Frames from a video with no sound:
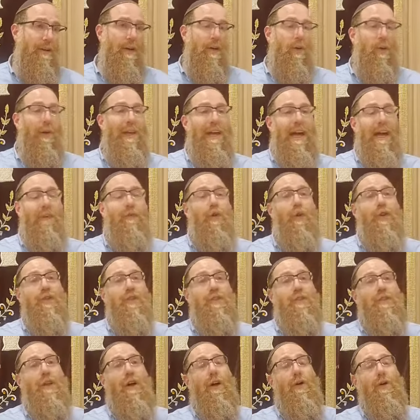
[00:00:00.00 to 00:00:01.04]
we have
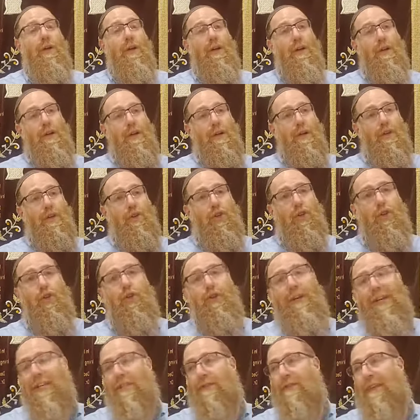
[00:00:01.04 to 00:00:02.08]
also 2
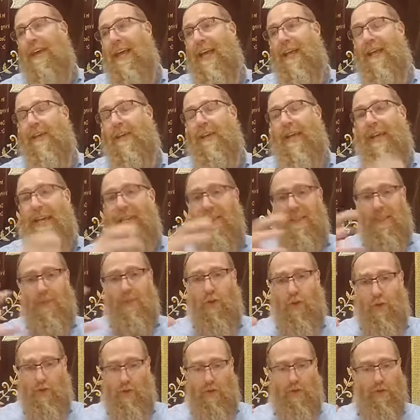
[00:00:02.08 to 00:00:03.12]
gizrei eitzim,
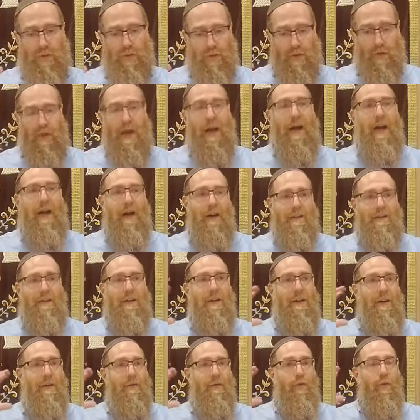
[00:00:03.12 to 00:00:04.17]
2 logs
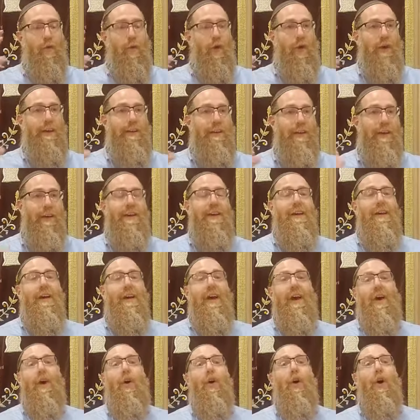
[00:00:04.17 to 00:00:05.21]
of wood
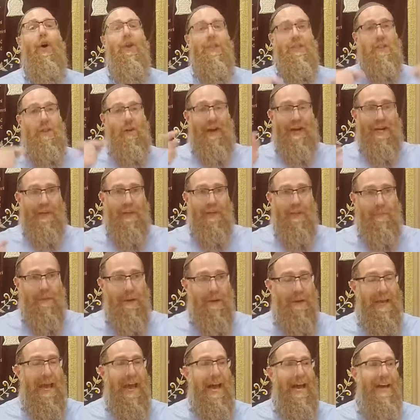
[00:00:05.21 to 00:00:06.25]
also had to be
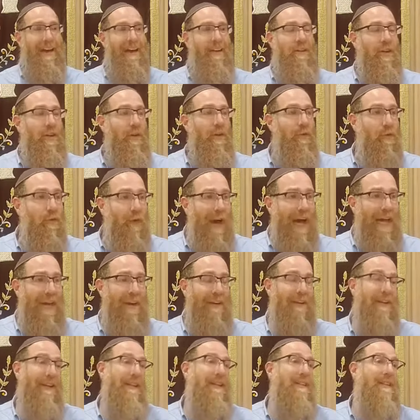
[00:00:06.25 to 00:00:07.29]
added to the
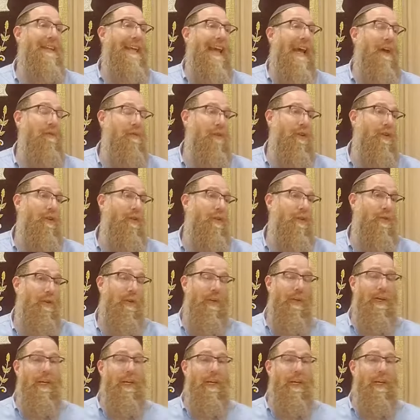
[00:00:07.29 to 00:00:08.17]
fire in the afternoon.